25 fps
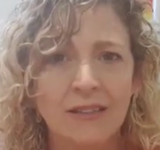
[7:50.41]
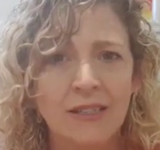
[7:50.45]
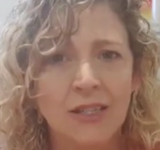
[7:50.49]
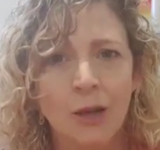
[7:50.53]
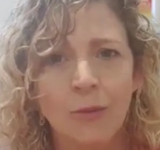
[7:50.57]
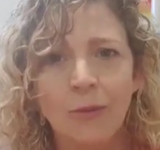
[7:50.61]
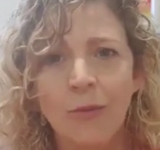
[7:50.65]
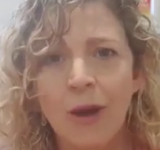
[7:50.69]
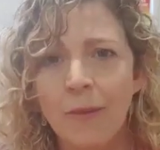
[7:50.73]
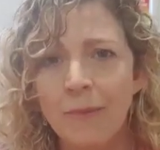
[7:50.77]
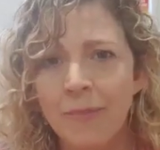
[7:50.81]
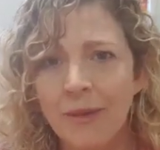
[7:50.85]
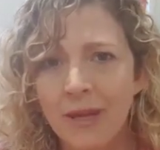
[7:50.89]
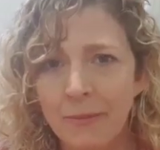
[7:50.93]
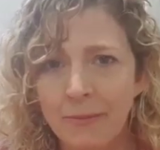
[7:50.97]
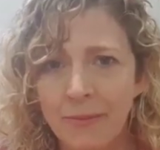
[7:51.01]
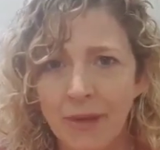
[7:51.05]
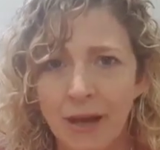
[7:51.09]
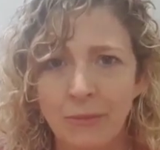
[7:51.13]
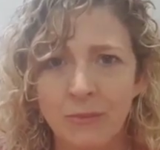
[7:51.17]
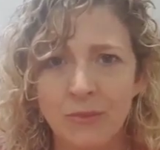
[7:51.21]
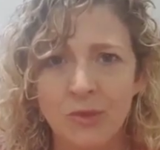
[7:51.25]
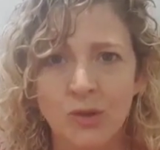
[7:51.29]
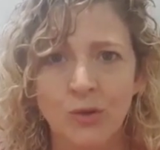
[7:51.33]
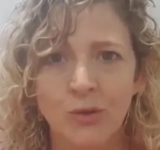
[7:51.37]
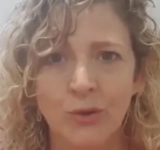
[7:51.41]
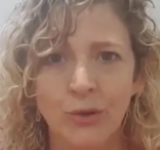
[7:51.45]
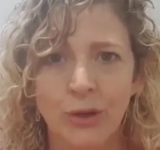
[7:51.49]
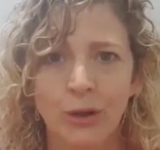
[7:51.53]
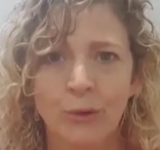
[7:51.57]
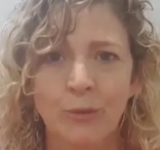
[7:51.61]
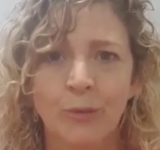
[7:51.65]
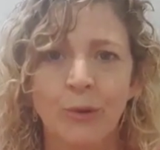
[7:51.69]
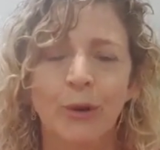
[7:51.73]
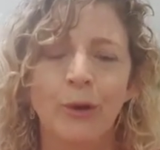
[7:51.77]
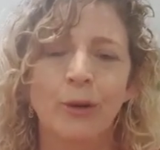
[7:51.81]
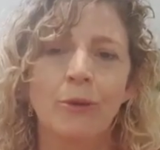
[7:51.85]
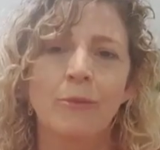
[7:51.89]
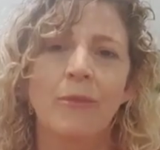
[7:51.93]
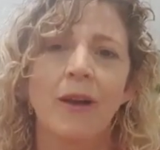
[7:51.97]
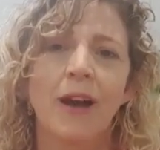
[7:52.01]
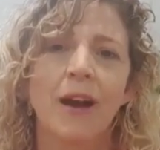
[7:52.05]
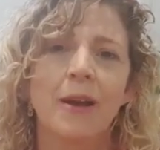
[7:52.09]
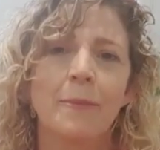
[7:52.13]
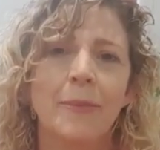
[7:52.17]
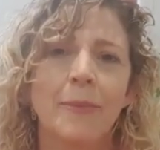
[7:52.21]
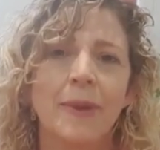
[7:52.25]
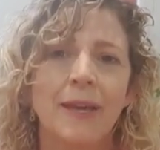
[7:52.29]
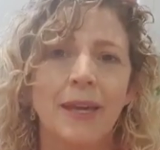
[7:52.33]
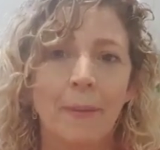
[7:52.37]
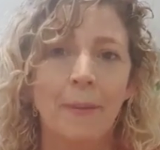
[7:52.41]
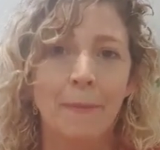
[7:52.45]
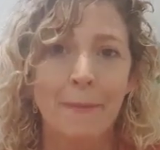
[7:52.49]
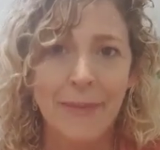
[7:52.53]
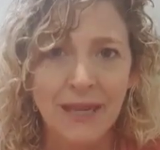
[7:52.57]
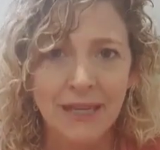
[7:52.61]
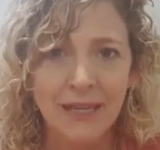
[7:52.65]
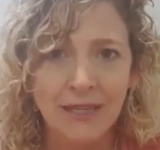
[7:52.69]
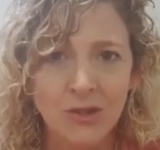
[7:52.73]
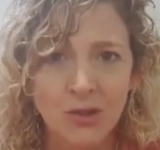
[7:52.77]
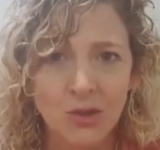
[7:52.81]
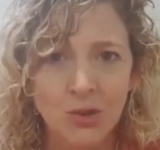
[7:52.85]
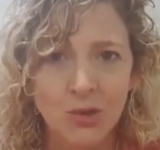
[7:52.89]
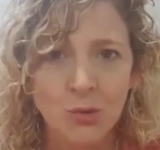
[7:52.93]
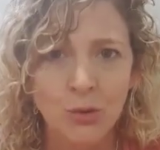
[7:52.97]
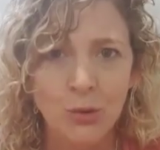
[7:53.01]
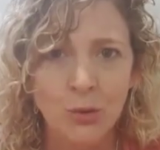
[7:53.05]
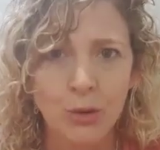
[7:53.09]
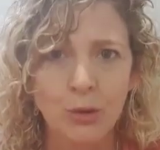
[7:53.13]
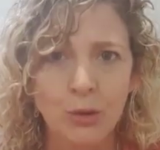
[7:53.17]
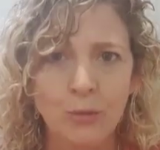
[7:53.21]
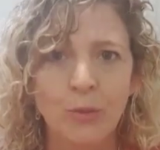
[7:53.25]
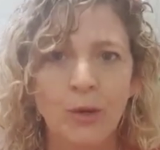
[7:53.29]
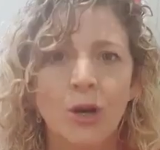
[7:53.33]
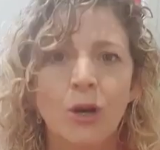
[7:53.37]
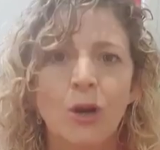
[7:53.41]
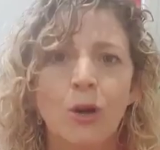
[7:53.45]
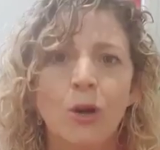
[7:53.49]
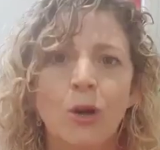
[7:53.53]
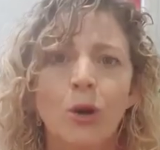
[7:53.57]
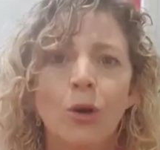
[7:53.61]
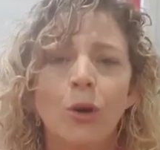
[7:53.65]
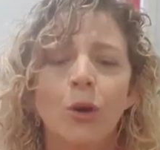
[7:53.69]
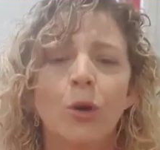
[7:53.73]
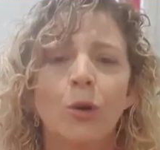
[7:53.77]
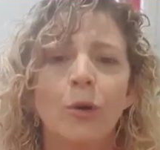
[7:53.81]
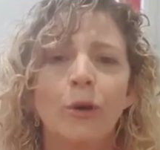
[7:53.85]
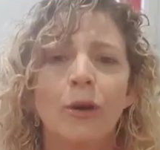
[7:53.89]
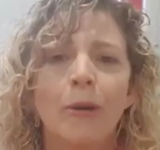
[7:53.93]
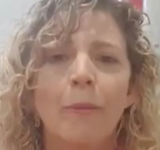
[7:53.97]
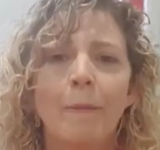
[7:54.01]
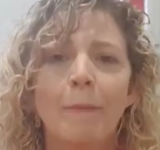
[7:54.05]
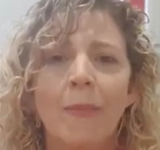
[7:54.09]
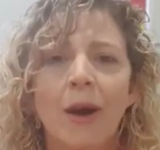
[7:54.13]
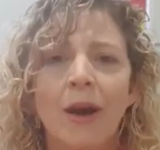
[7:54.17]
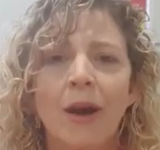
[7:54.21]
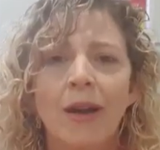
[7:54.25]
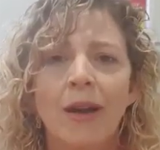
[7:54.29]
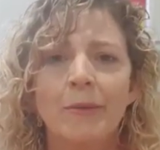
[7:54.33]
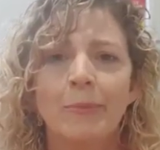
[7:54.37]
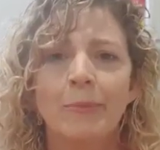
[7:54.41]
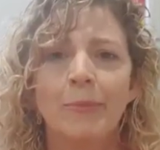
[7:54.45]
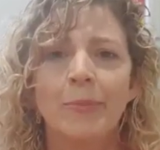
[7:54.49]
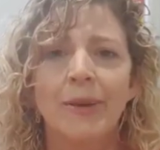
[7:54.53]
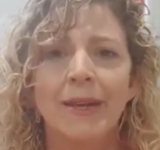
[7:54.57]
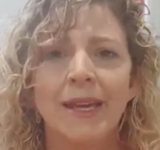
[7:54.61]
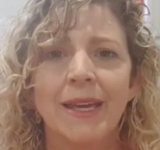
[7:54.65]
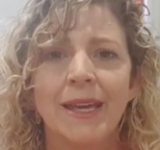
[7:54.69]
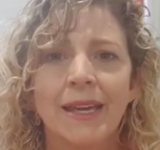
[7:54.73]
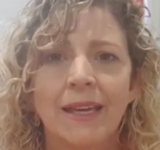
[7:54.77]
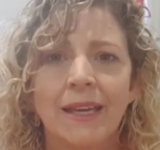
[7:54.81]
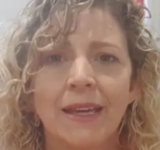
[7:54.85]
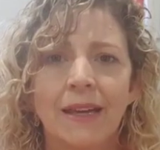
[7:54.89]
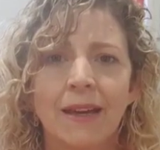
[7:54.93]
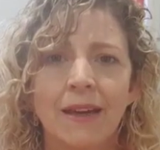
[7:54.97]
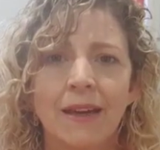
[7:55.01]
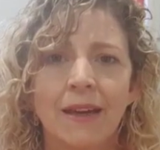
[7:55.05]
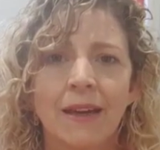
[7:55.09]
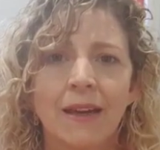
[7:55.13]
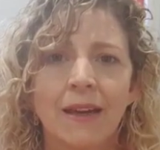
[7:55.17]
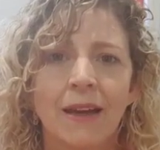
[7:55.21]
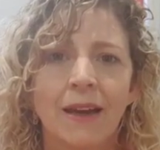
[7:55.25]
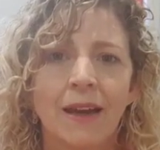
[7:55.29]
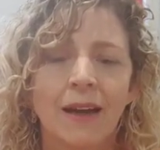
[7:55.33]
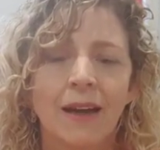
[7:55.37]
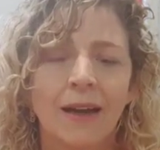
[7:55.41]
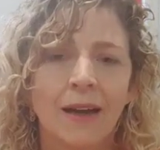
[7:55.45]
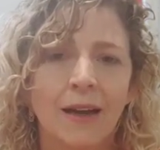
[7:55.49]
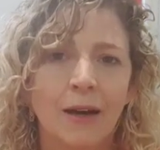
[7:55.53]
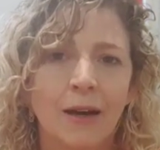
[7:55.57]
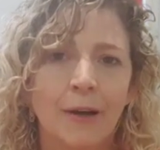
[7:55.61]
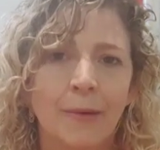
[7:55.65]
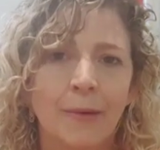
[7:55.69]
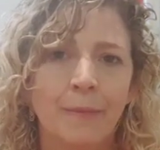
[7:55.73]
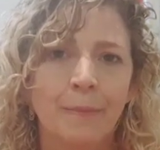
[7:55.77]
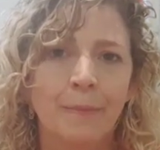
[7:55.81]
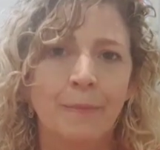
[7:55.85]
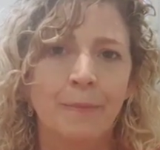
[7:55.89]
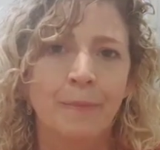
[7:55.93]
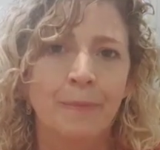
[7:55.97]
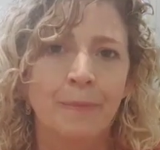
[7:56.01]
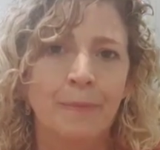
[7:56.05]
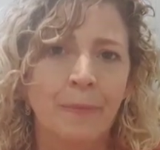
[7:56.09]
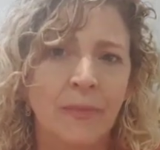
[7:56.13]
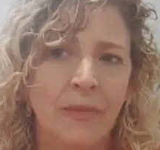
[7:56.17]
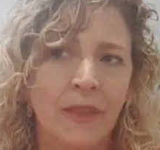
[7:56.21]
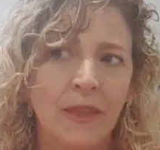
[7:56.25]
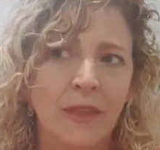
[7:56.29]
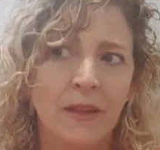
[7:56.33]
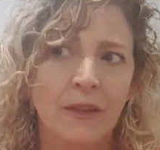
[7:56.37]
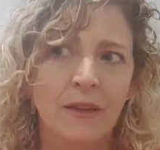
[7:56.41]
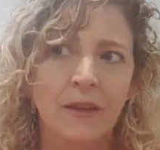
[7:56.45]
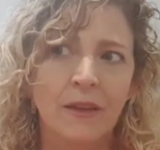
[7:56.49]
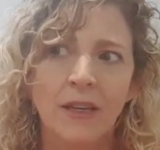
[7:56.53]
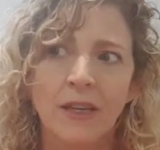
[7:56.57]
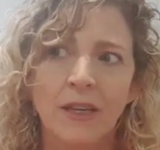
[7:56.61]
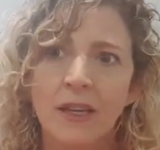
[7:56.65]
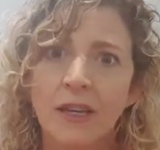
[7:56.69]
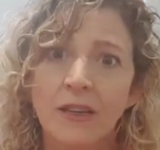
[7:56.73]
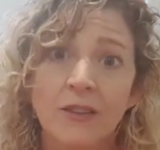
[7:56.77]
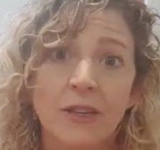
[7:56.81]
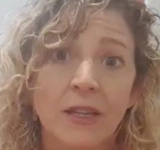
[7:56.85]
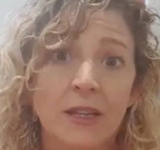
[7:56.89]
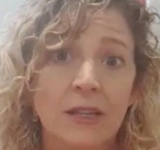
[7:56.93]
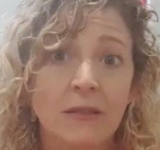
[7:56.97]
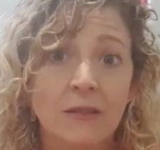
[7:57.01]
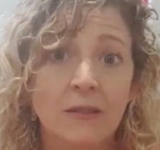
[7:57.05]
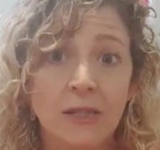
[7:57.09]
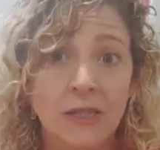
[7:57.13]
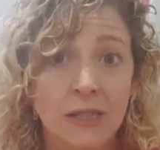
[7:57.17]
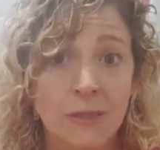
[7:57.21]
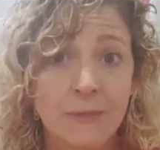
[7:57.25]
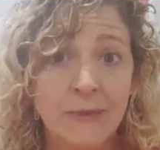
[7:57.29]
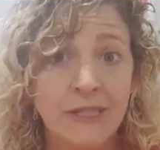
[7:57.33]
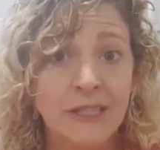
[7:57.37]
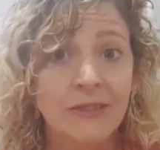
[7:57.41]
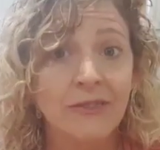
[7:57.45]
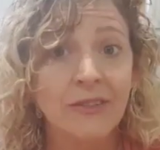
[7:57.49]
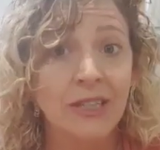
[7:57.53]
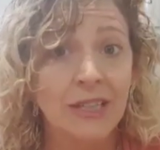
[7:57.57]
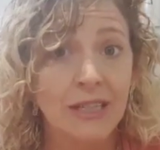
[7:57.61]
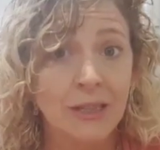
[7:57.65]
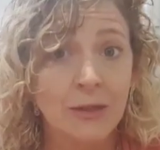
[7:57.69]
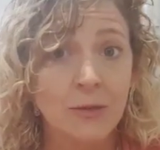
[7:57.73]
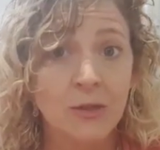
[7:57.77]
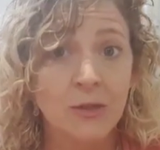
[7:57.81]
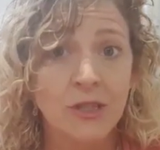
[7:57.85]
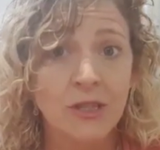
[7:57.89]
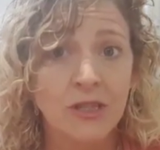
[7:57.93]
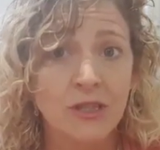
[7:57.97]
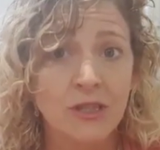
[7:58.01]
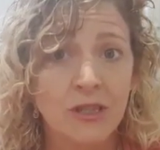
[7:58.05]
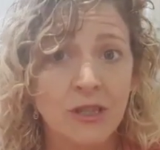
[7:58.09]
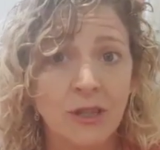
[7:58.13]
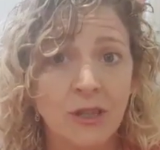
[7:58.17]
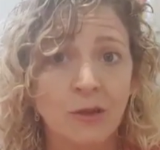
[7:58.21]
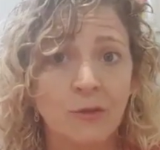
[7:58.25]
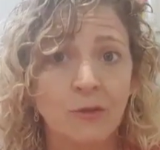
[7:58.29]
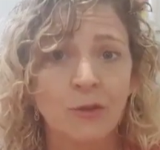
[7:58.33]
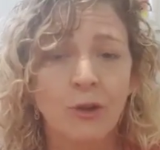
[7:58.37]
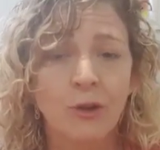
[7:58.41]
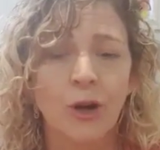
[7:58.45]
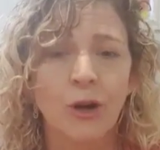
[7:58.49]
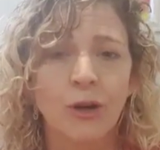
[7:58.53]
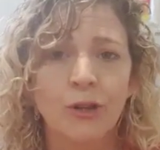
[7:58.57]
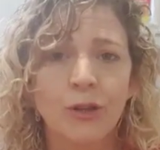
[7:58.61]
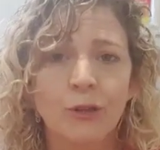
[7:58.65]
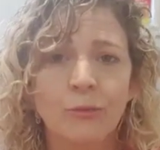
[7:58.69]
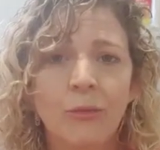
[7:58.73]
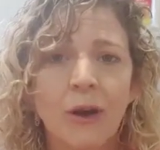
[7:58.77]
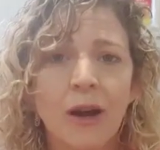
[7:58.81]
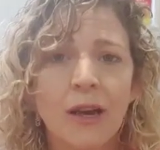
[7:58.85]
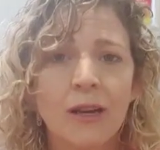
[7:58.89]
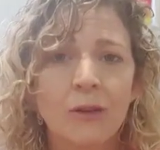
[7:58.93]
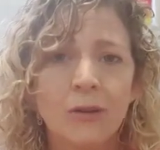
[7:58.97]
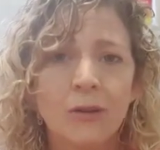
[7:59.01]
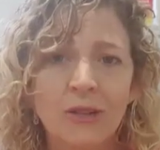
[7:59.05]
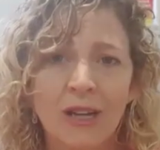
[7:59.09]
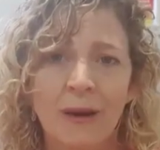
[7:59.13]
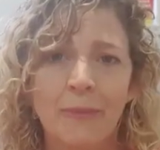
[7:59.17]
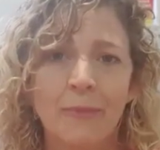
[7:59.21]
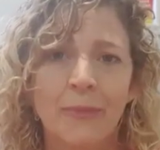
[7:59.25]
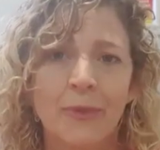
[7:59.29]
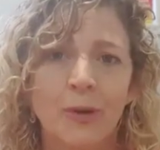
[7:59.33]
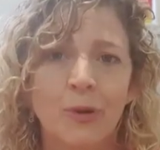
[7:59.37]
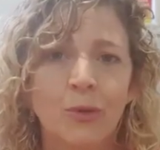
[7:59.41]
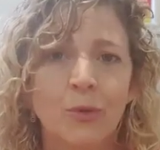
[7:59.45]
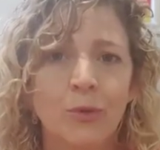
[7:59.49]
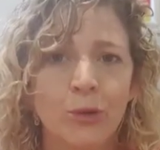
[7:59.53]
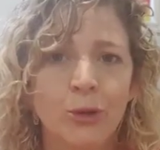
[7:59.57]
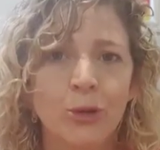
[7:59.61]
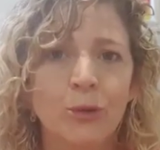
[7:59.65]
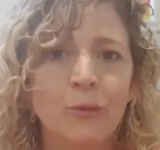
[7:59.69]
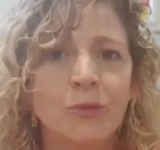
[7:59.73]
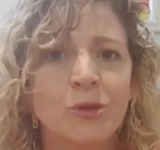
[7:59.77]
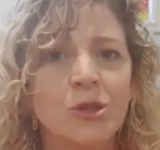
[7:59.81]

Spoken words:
So it might be a mum's group, or it might be a men's group, or it might be the specific illness that you've got. You might look up the group